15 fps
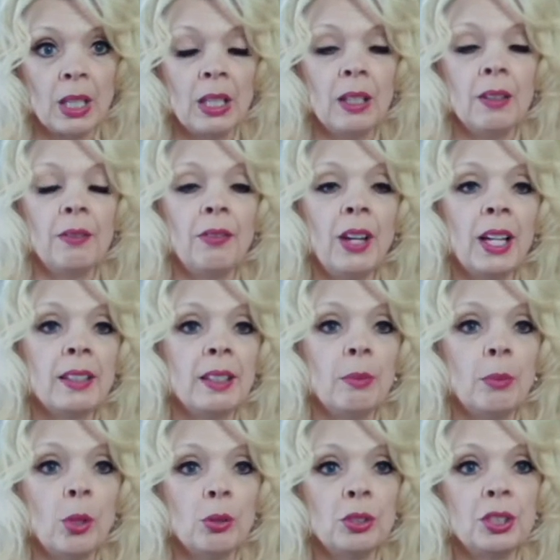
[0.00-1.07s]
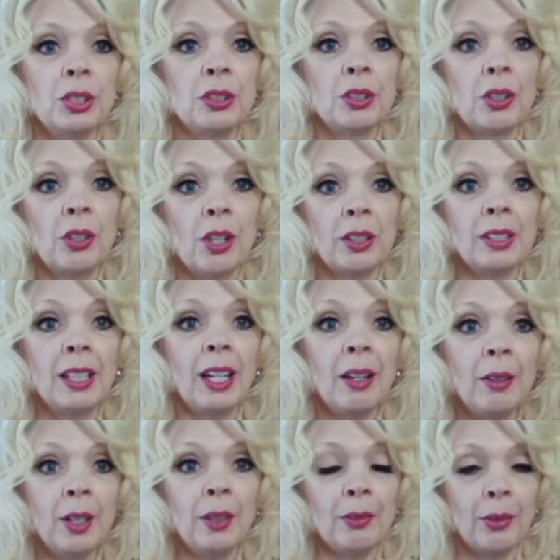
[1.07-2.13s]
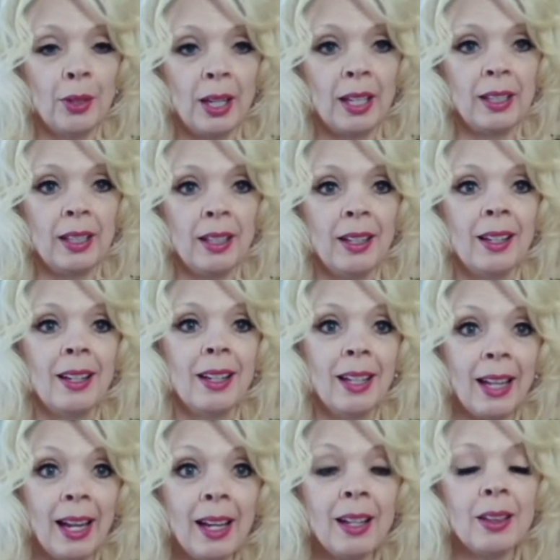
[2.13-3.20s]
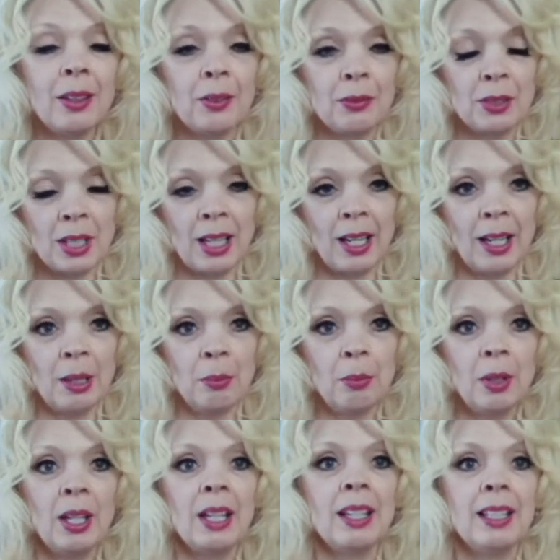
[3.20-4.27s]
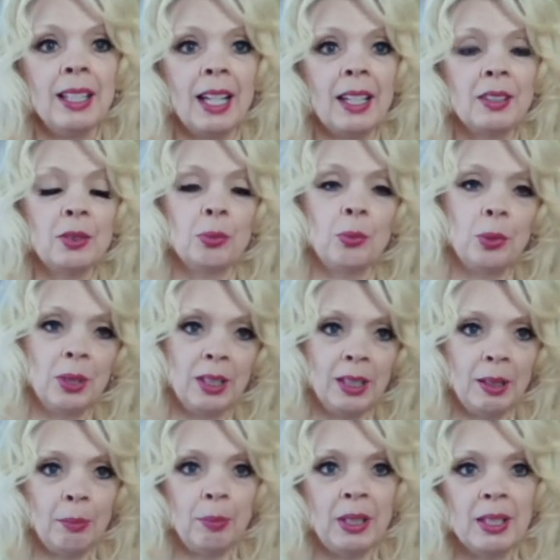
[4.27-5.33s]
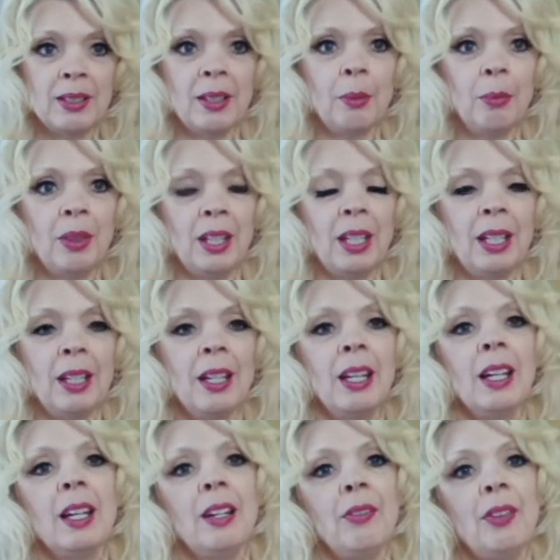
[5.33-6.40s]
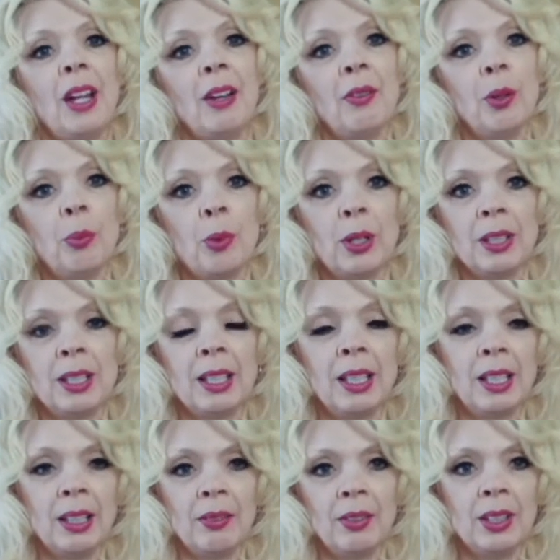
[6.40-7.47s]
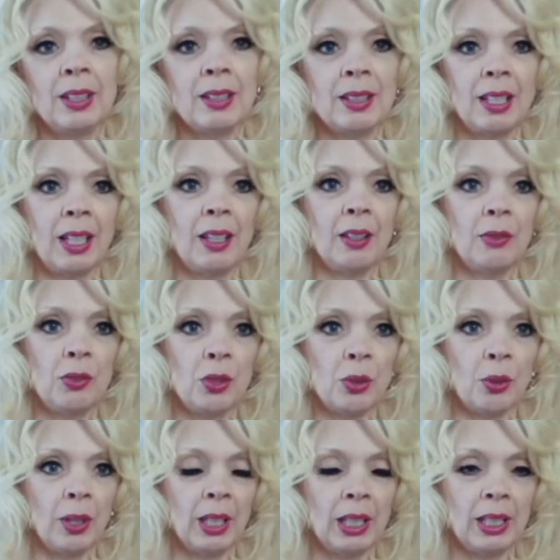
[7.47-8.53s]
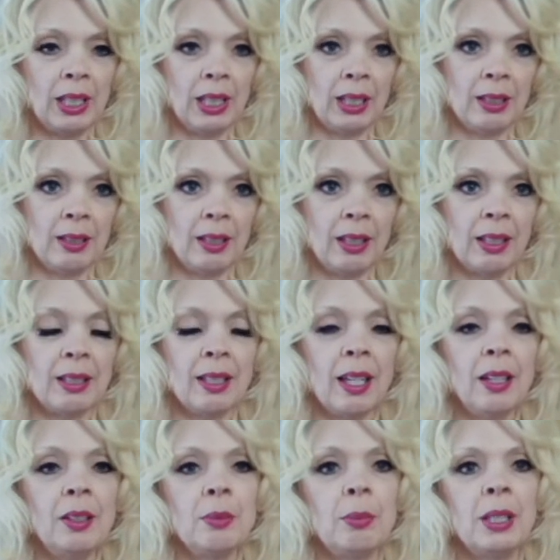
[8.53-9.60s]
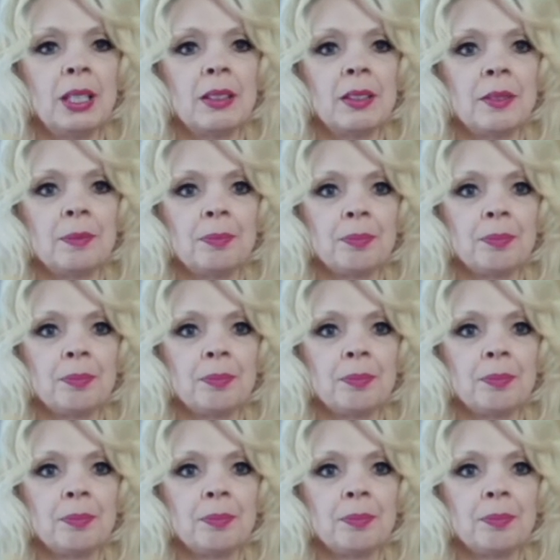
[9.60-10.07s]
In fact, emotions are not carried for any length of time. Yes, wouldn't it be something if everyone could live in the state of joy and ease and contentment?